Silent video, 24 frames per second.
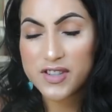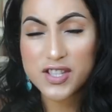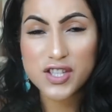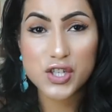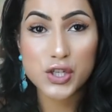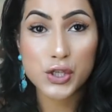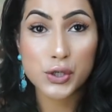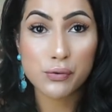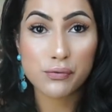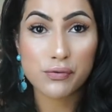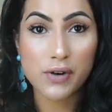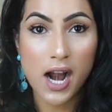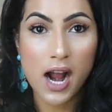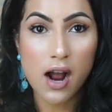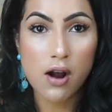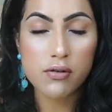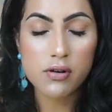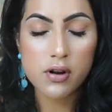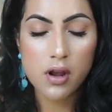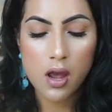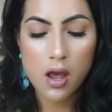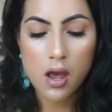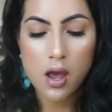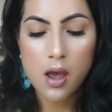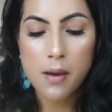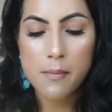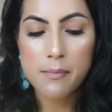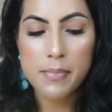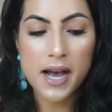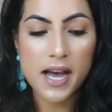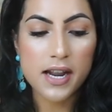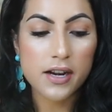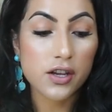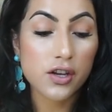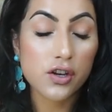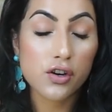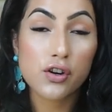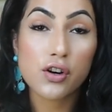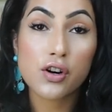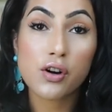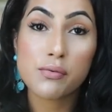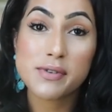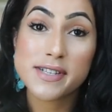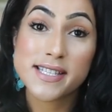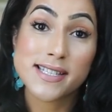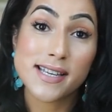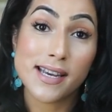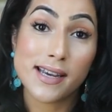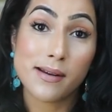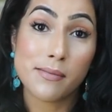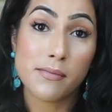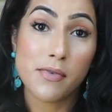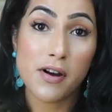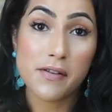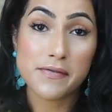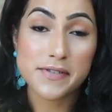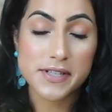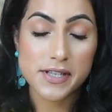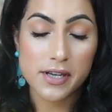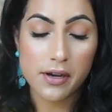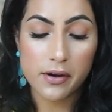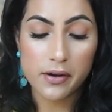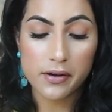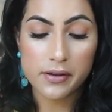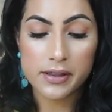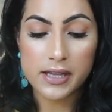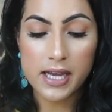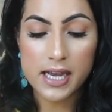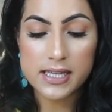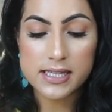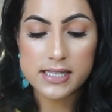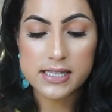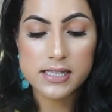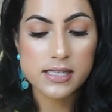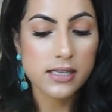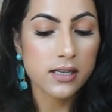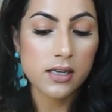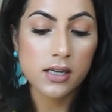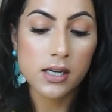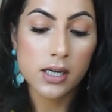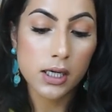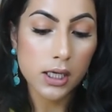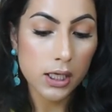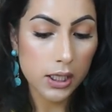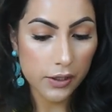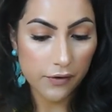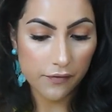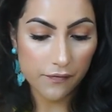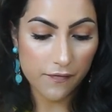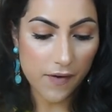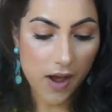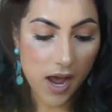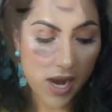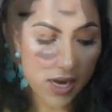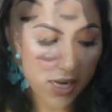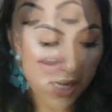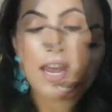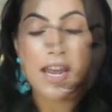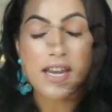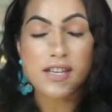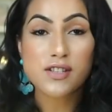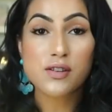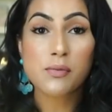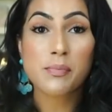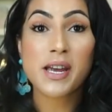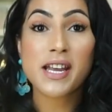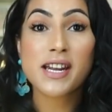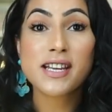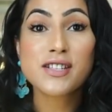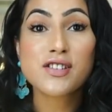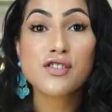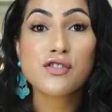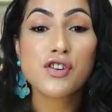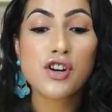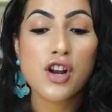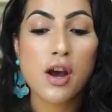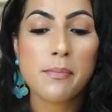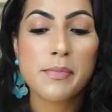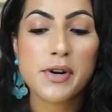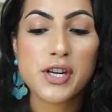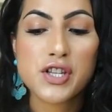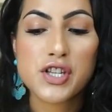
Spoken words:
too round, but you could always take them off, so that's fine. Okay, so bathing suit number